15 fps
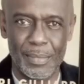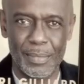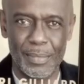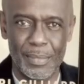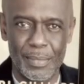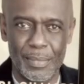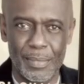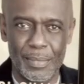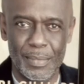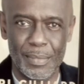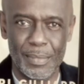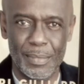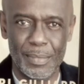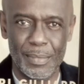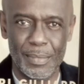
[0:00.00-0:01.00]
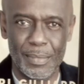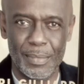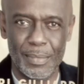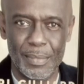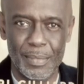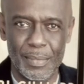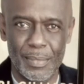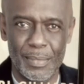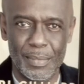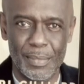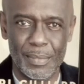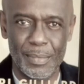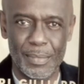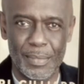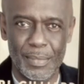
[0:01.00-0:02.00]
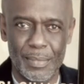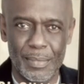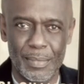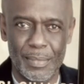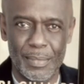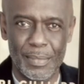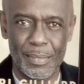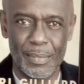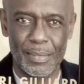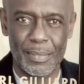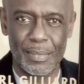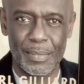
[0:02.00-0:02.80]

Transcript: No words are spoken by the person on screen.